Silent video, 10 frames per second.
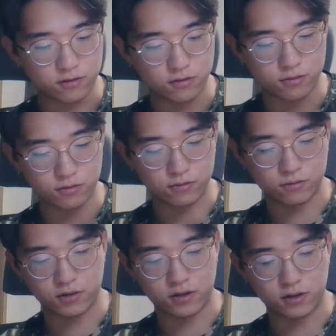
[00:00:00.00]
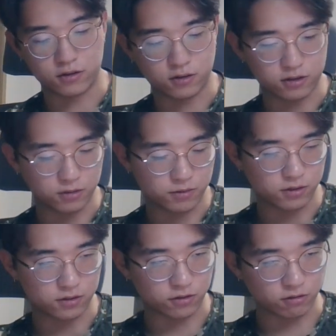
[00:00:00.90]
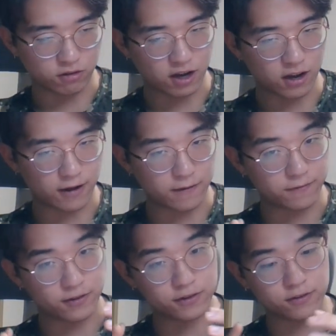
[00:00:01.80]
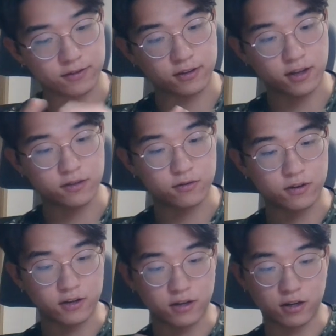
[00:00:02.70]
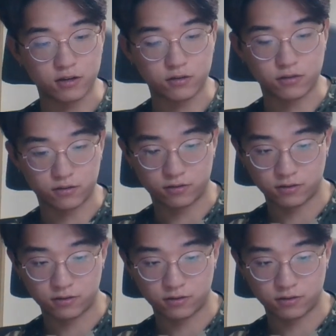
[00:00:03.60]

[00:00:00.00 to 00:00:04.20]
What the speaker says: So we talk about the graph and the scattering, how